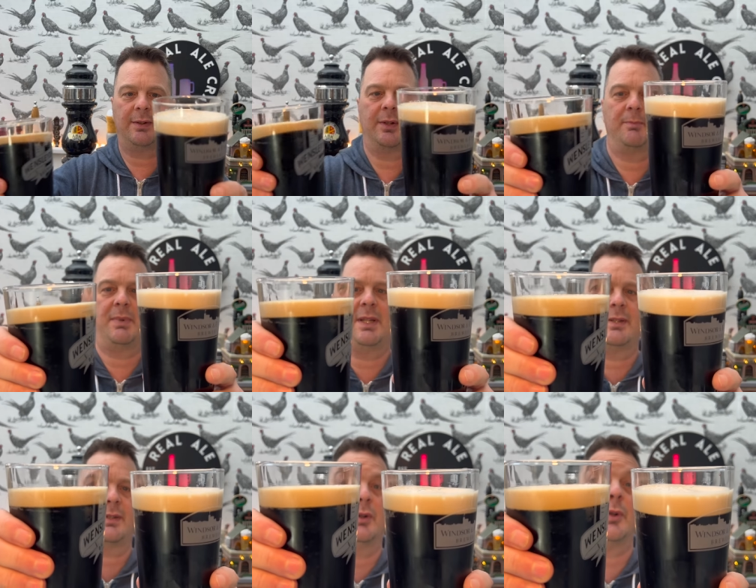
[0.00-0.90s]
on the
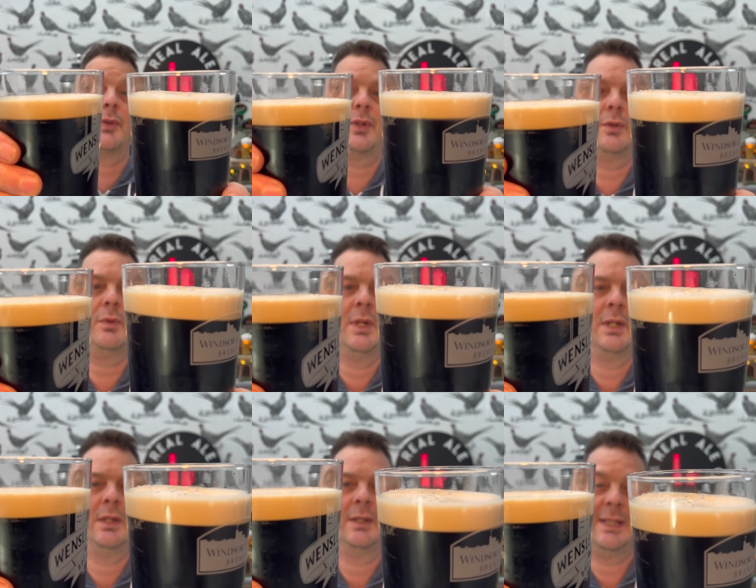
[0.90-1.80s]
beers. Although,
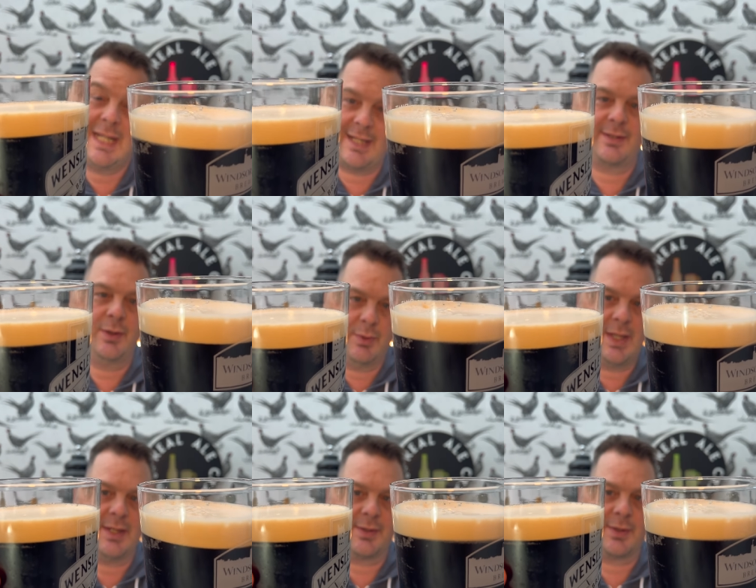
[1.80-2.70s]
yes, no, it
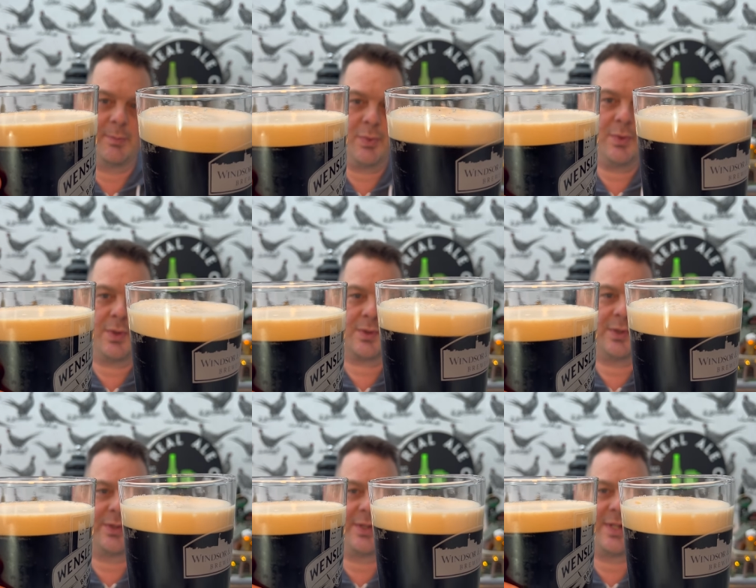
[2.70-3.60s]
is. The Brew Dog's
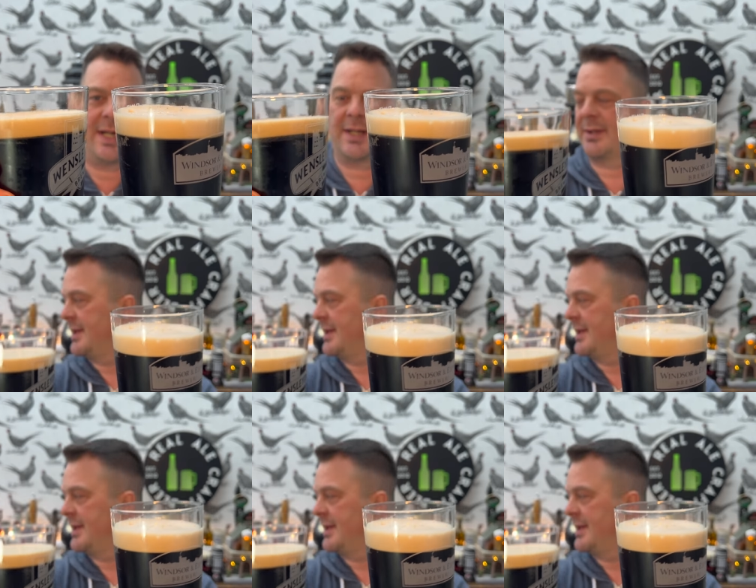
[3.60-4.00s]
got the darkest